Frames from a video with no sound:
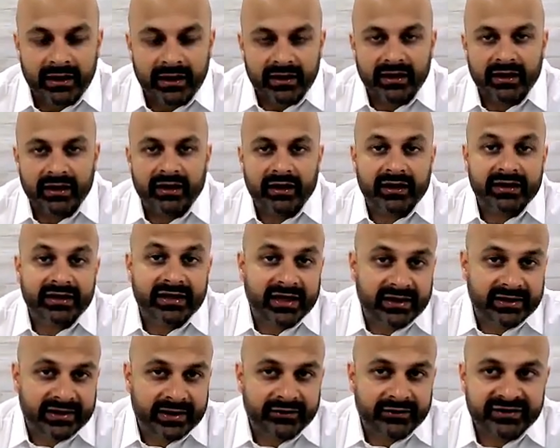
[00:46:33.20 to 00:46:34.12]

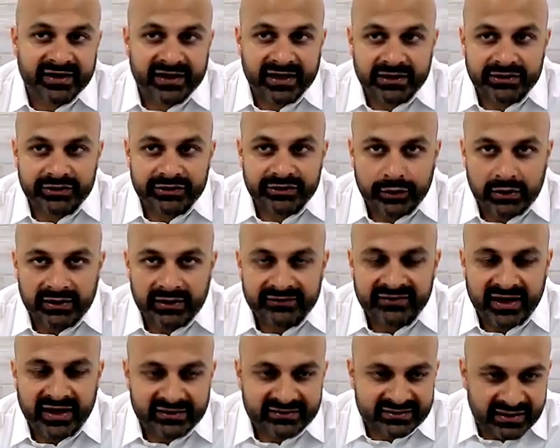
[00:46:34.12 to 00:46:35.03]
again, that was anecdotal. I've
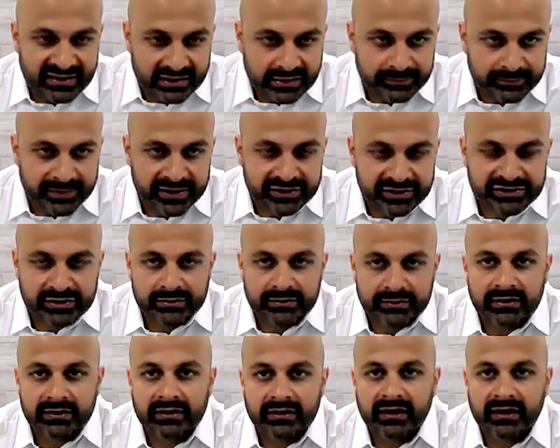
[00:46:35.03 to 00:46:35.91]
had a second patient